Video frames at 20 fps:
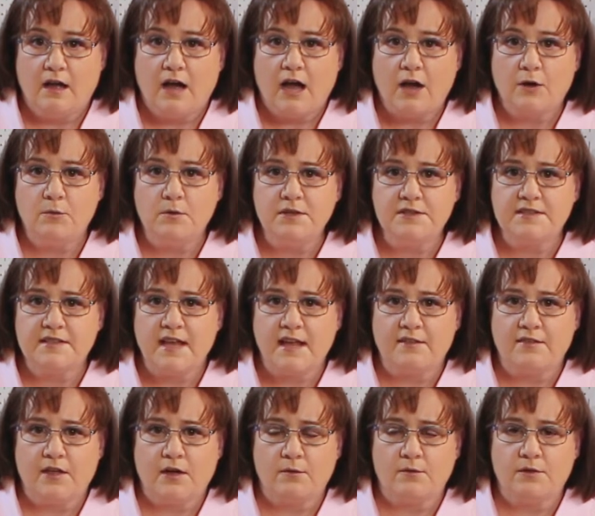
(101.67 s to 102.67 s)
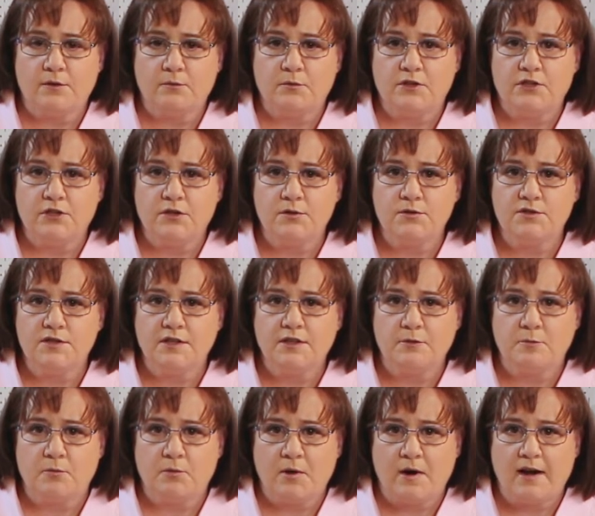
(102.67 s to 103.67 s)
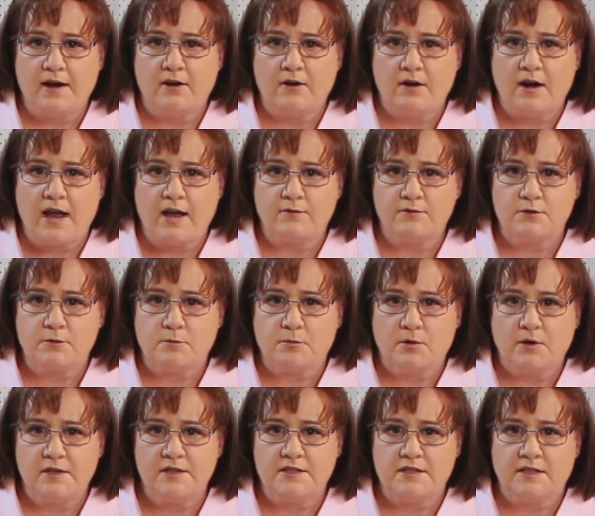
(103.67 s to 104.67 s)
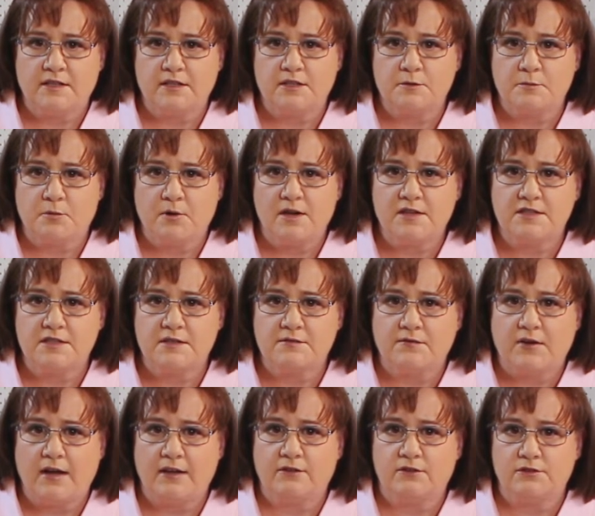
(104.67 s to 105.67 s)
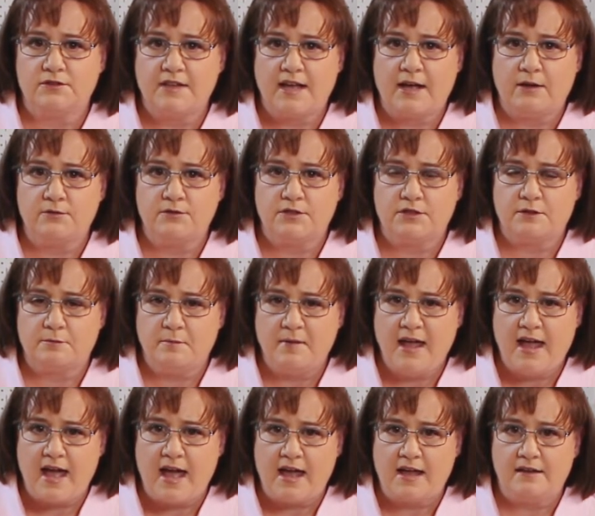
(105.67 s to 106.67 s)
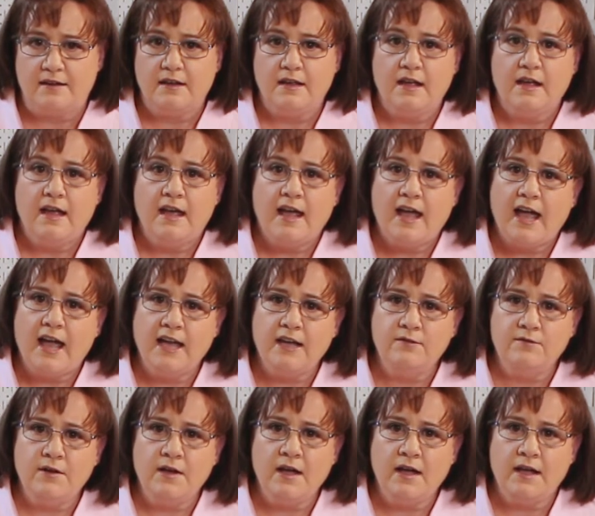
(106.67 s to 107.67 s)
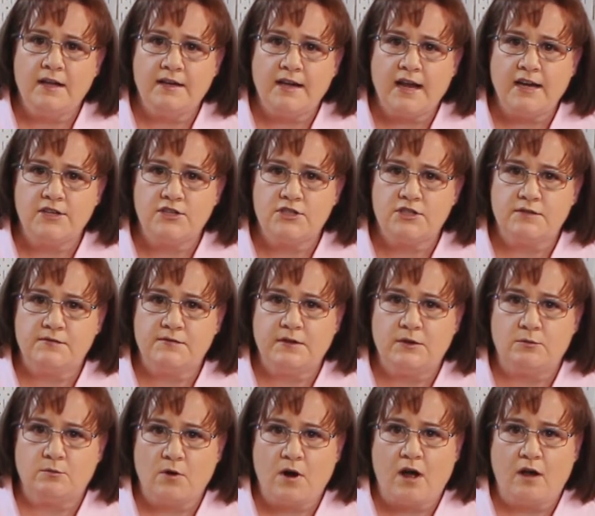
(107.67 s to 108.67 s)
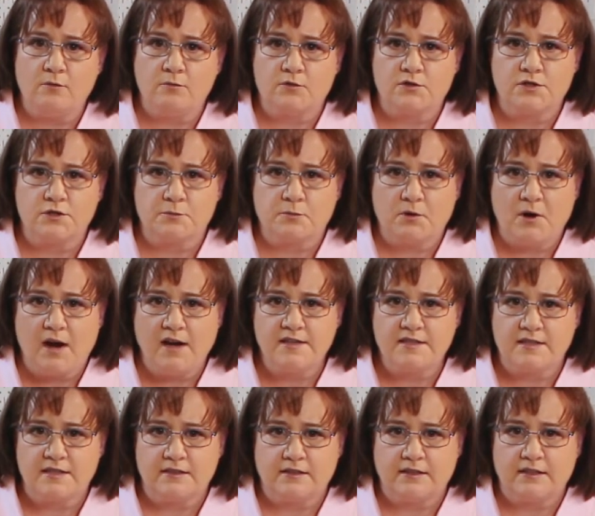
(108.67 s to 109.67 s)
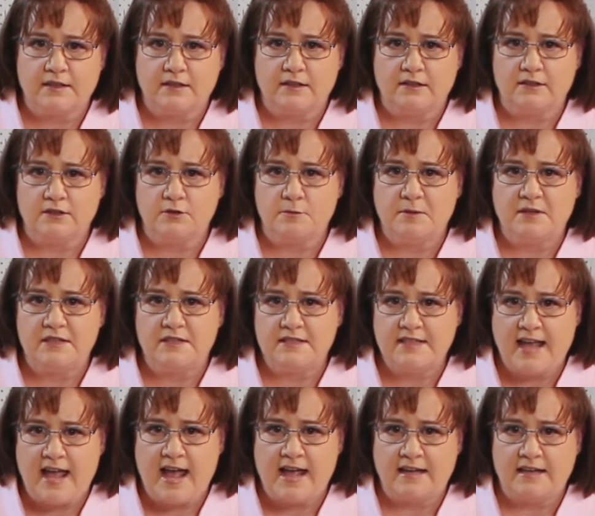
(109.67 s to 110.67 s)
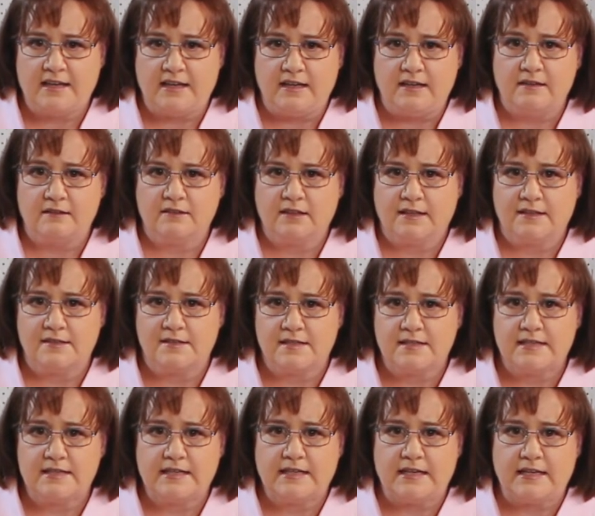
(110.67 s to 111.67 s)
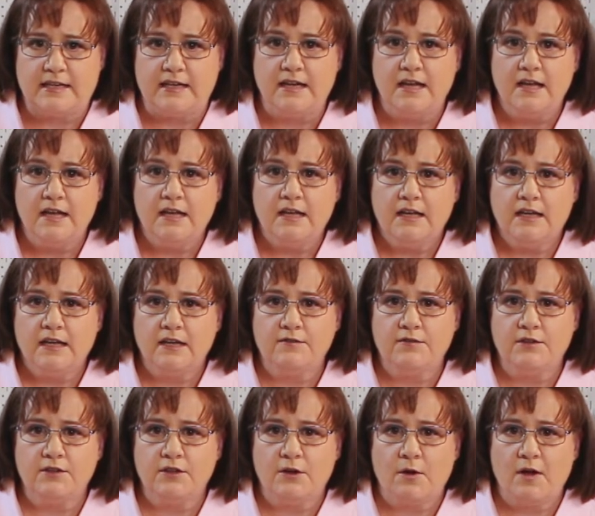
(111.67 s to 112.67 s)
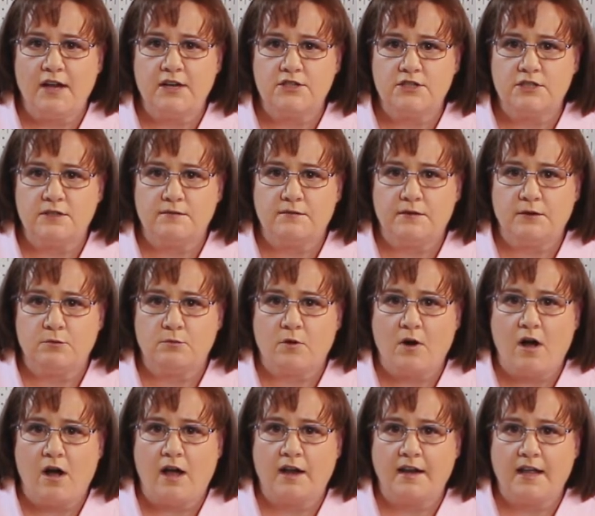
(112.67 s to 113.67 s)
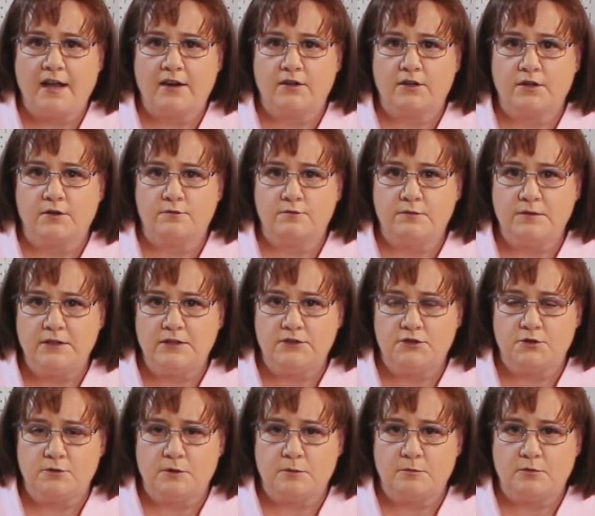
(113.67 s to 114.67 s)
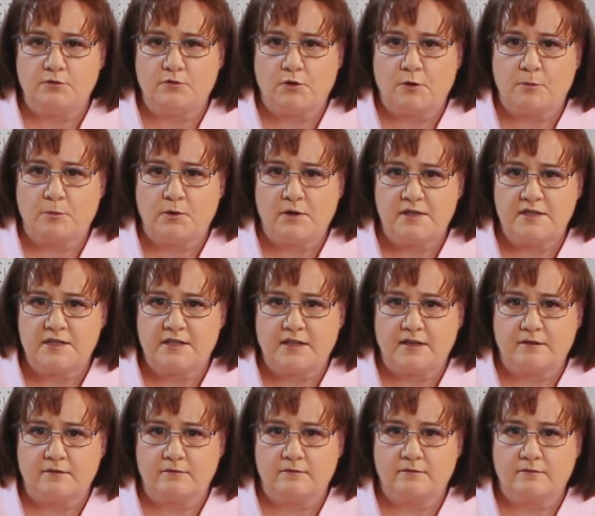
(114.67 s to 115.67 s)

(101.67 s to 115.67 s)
I will say though that when using the brayer after printing to press the vinyl down to the matte, Ava and HDV Ront were surprisingly a little bit tacky, like sticky, even though HDV Ront had a good feel to it before printing.